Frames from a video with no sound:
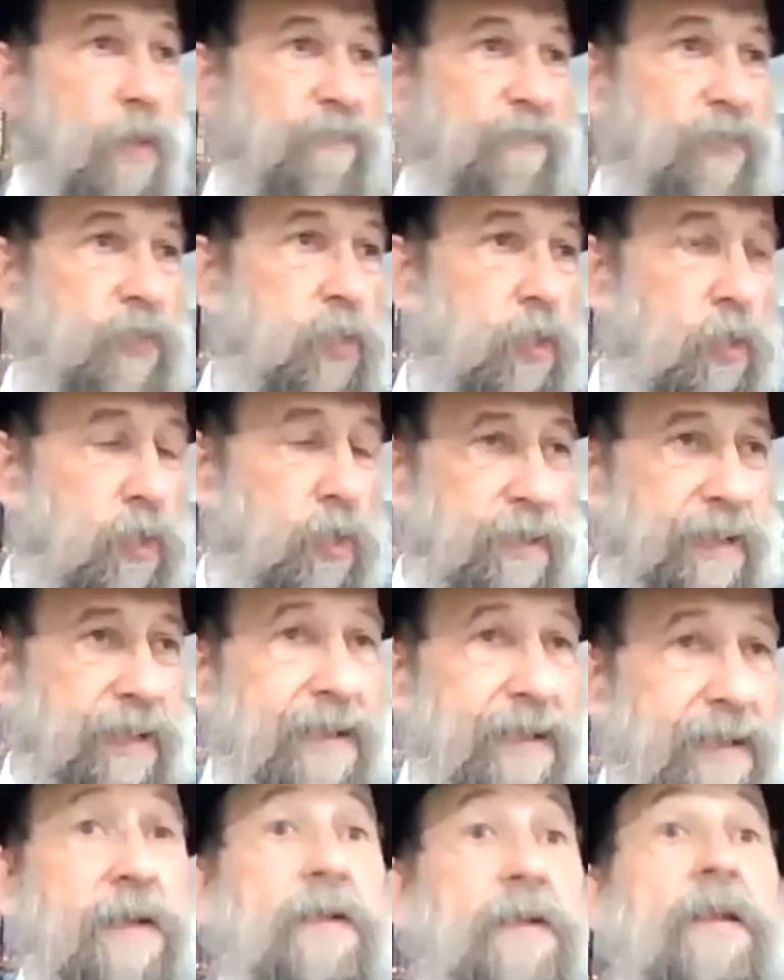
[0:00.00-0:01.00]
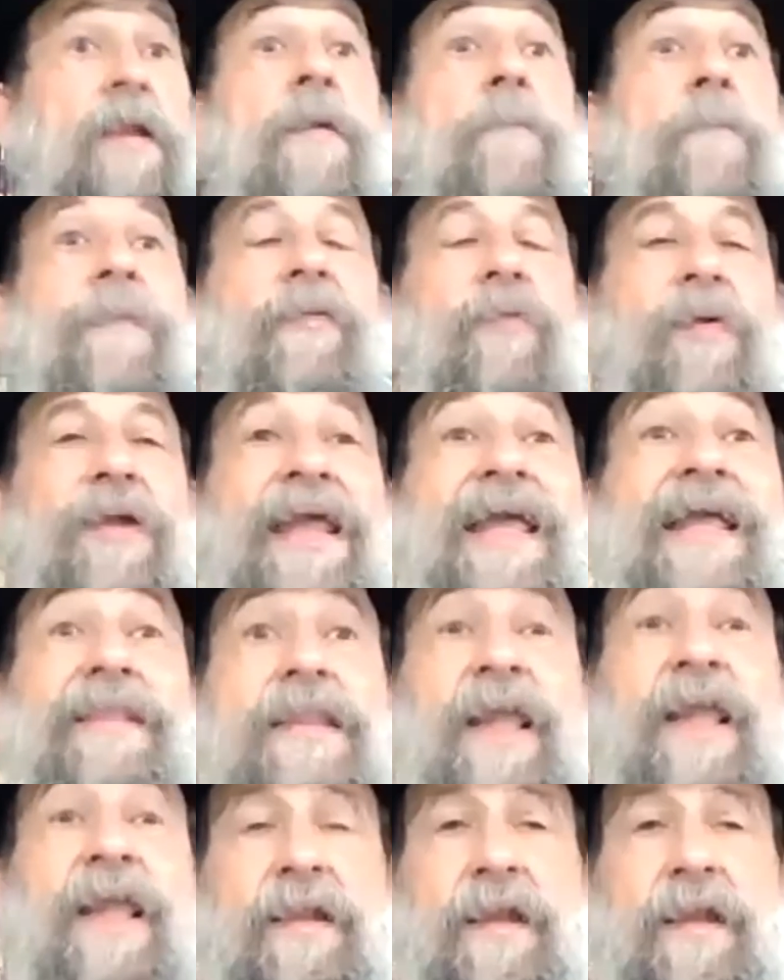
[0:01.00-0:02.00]
return that. But what he
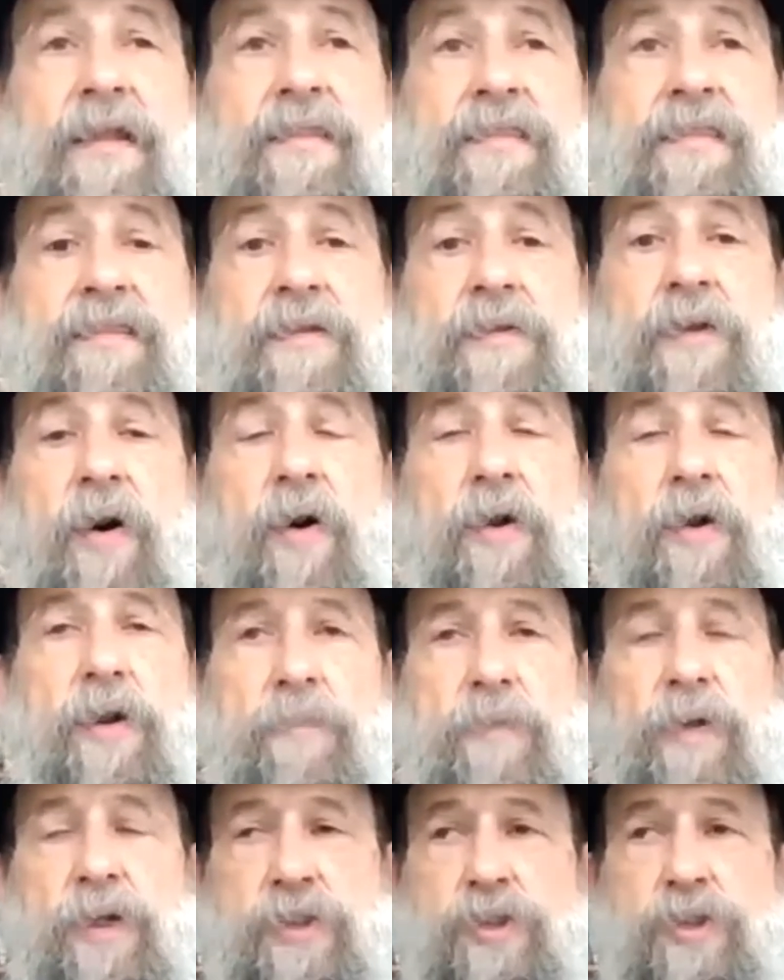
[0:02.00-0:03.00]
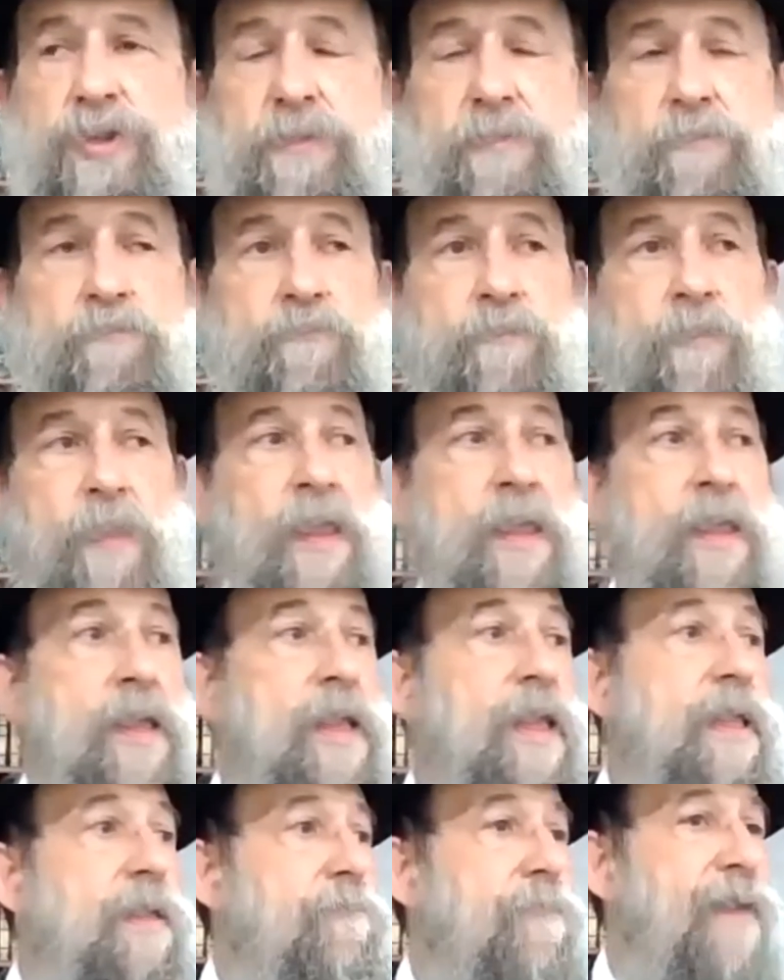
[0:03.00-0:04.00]
did is, Adam Rishon,
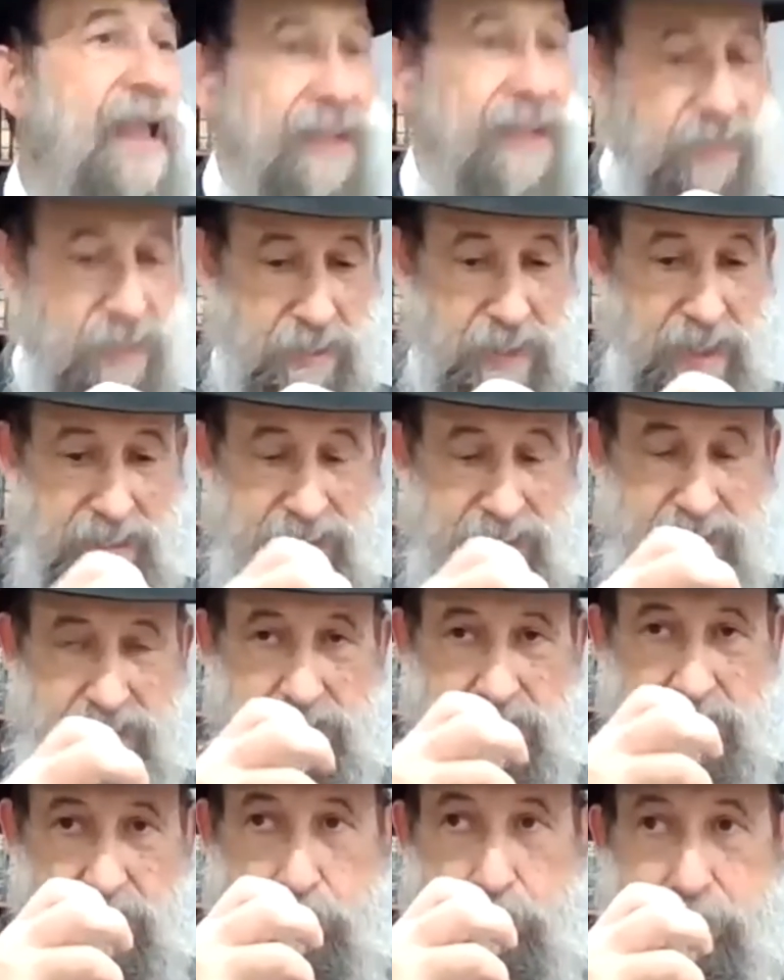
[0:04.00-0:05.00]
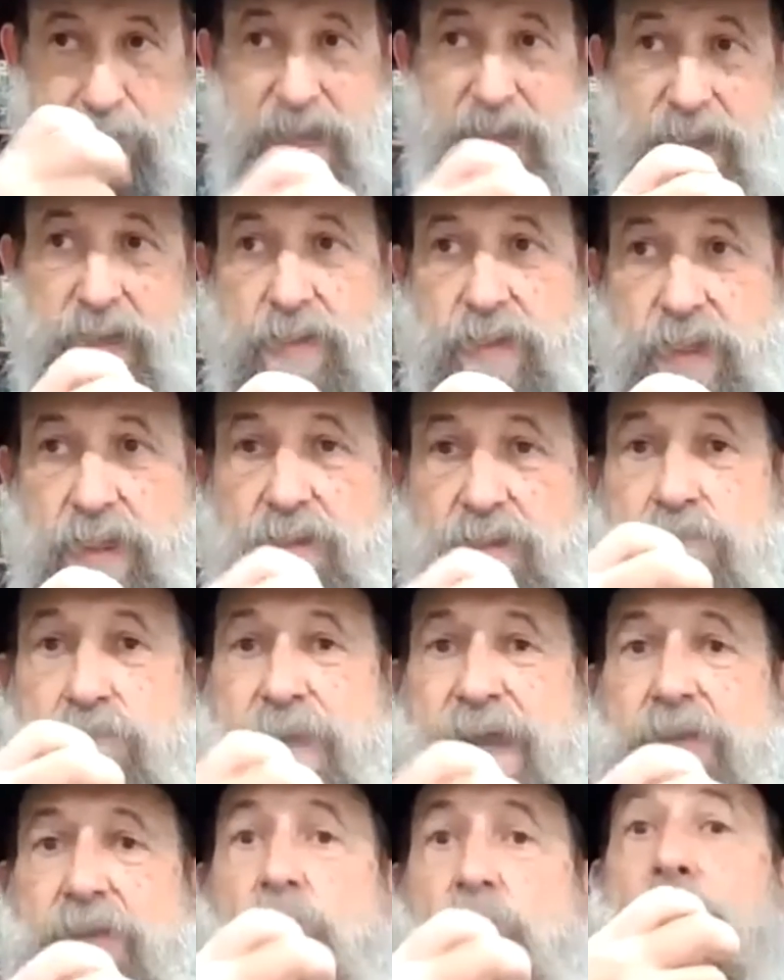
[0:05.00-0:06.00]
he made this peel that's
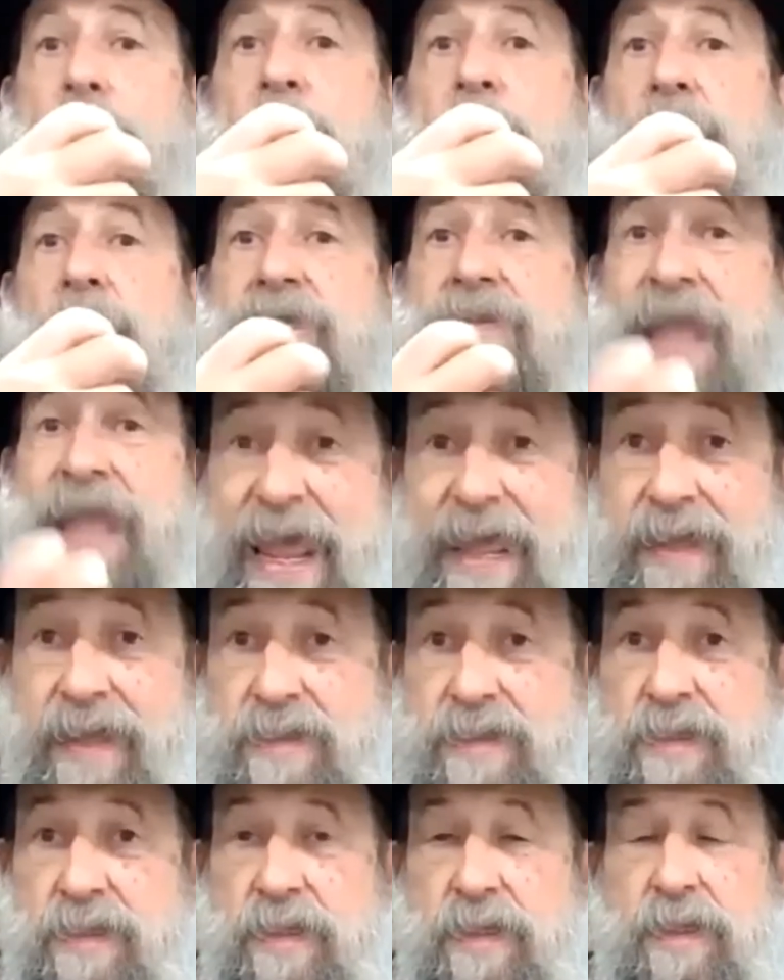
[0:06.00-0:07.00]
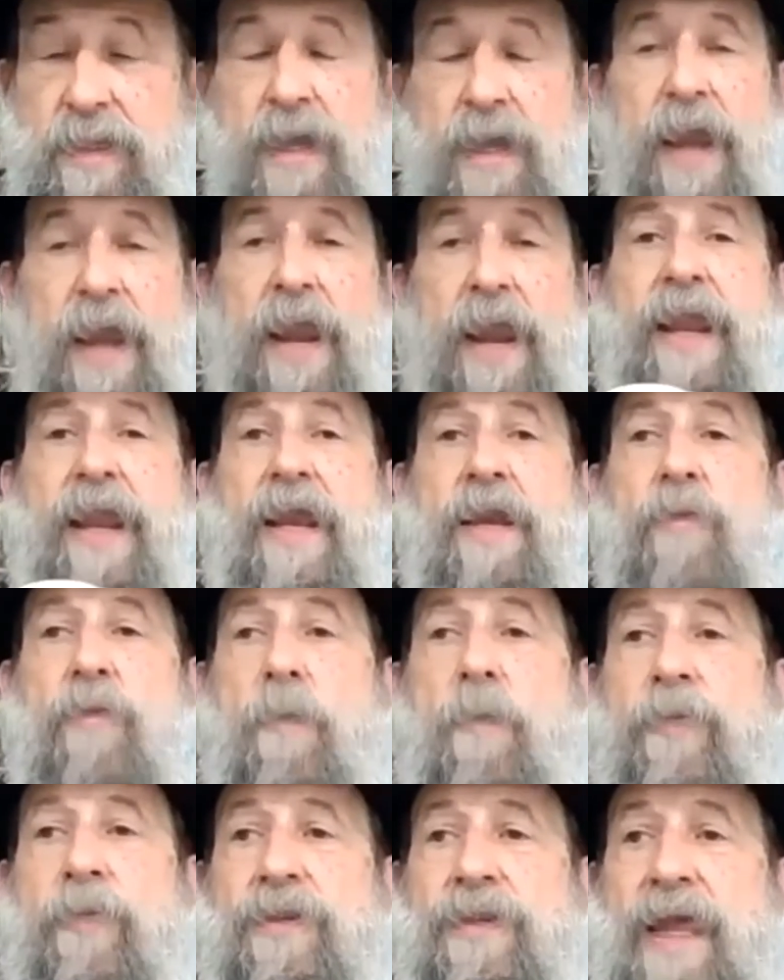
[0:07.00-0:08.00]
made to protect, and not
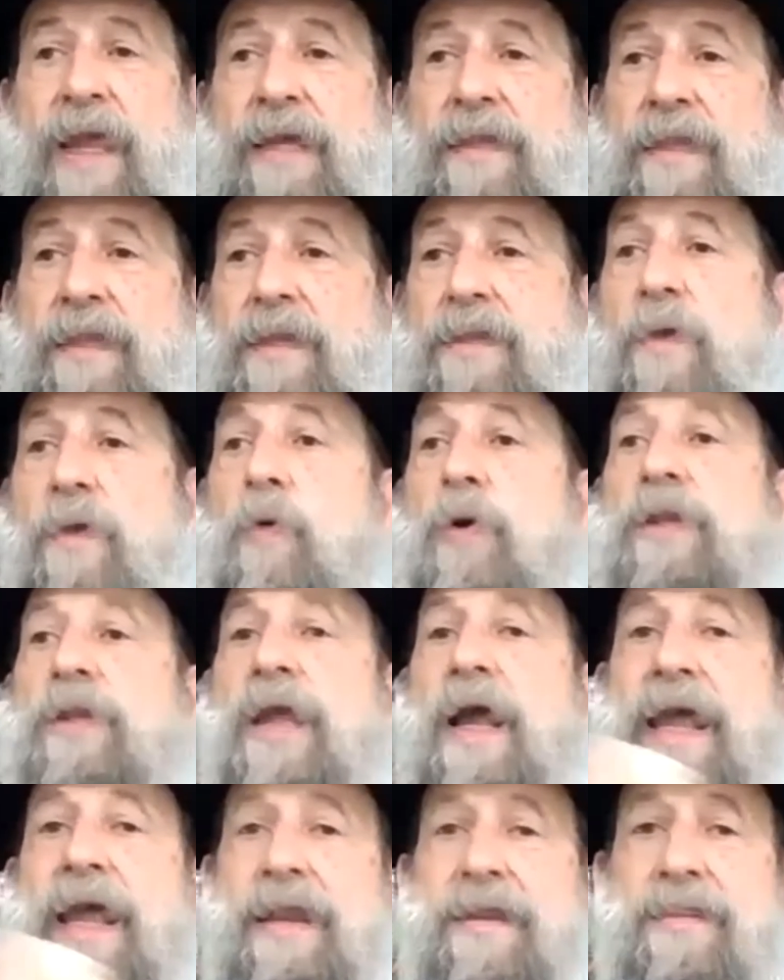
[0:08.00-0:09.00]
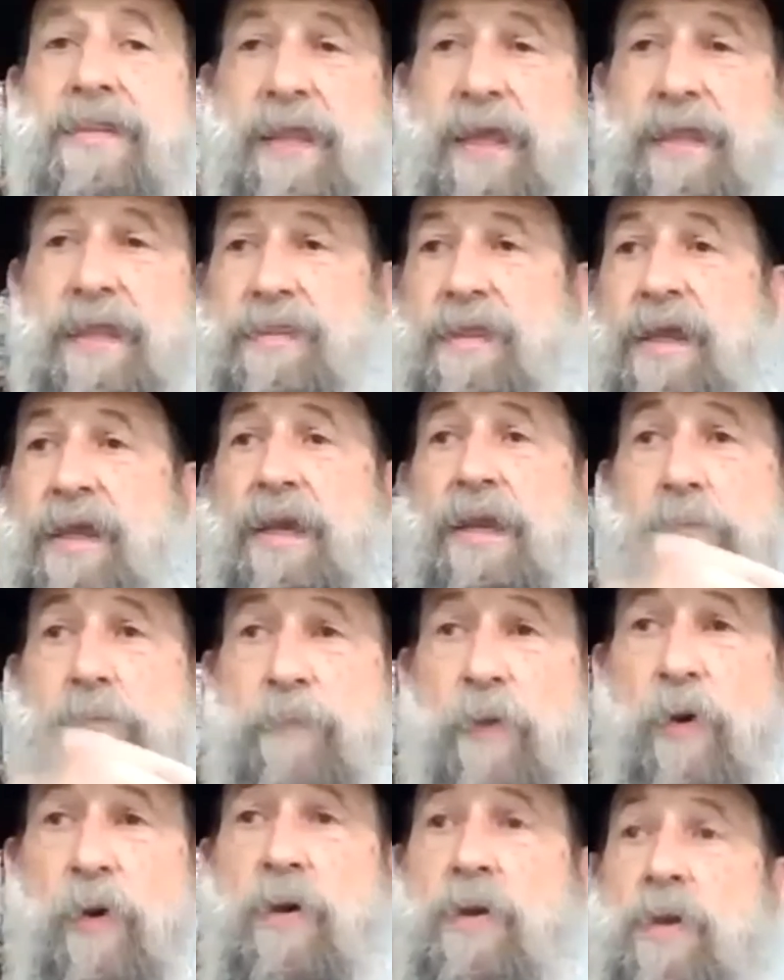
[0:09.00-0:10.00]
anymore protecting. They worked against us.
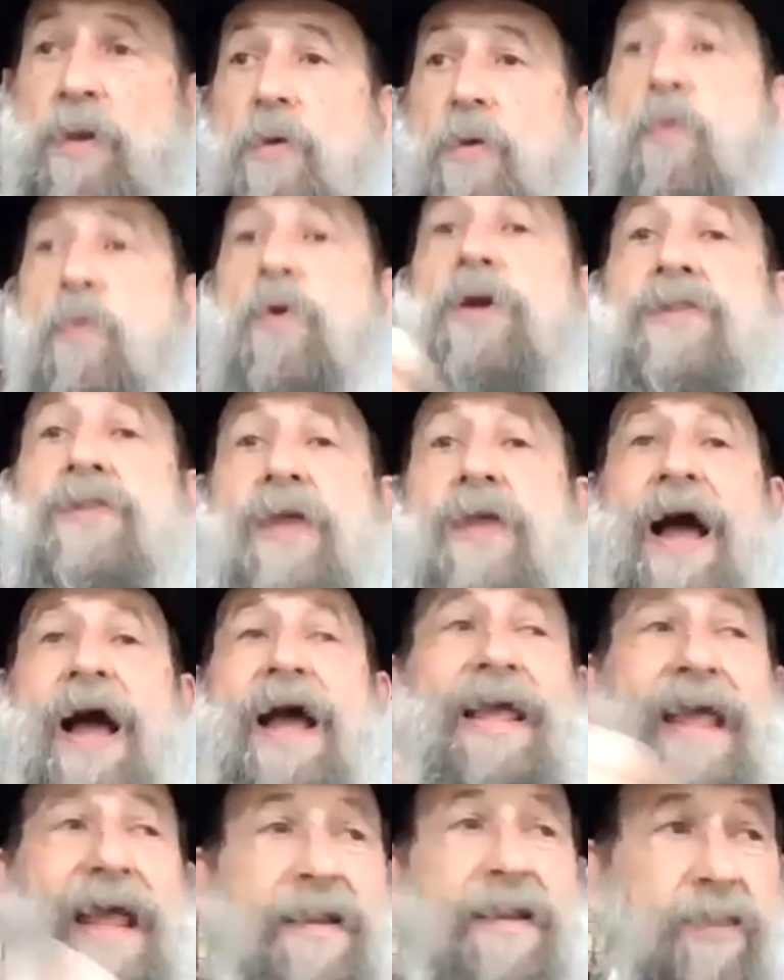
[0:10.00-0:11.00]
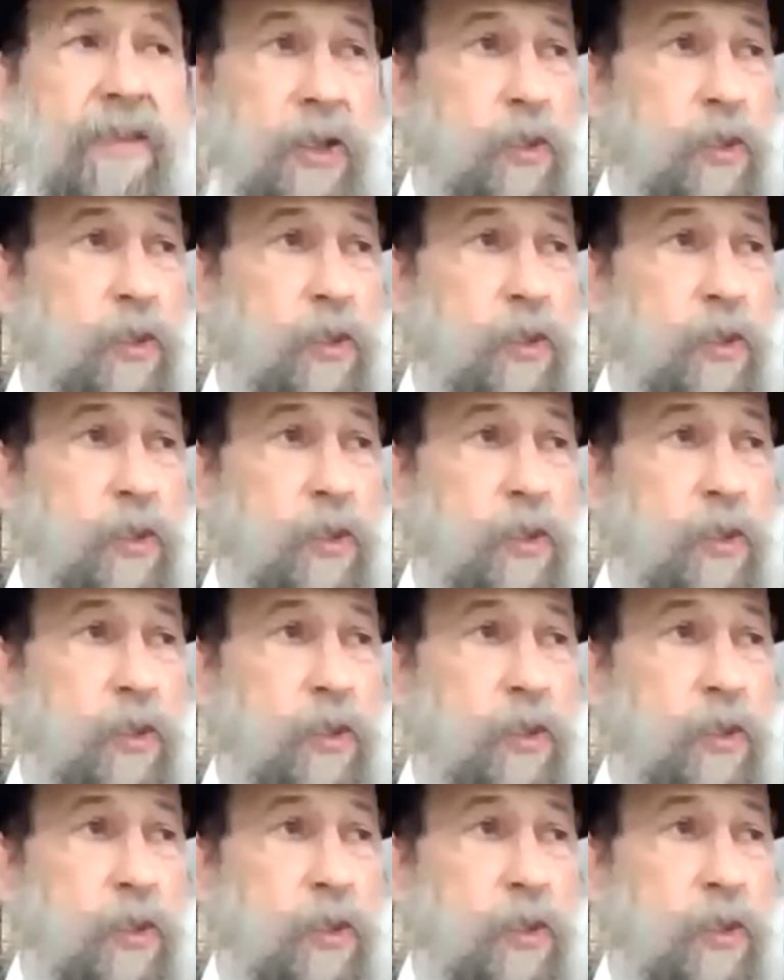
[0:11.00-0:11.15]
Klippa works against